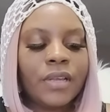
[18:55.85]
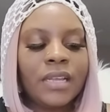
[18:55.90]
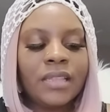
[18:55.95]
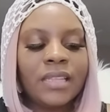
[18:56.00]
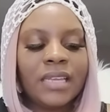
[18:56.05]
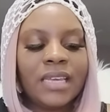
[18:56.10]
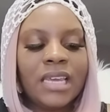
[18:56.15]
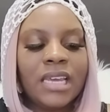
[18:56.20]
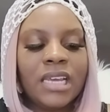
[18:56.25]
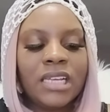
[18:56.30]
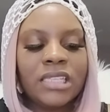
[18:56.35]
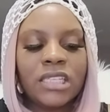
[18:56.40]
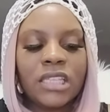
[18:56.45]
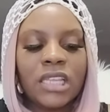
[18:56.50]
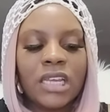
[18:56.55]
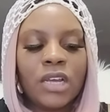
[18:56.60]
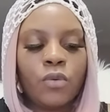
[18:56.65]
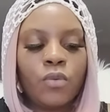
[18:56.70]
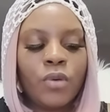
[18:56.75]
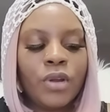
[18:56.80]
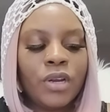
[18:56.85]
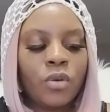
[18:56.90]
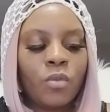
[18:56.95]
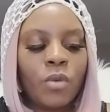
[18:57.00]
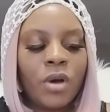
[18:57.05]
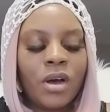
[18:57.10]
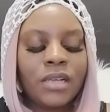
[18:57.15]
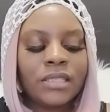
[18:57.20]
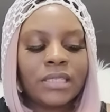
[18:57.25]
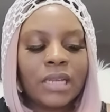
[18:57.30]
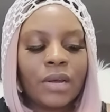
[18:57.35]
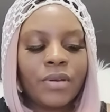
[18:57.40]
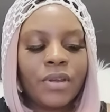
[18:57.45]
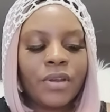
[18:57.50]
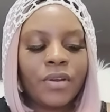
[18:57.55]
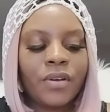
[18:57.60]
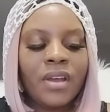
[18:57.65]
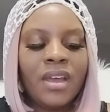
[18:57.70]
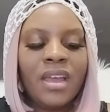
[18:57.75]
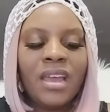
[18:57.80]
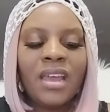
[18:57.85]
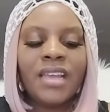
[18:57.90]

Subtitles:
and the Kings to the Queen of Wands out here.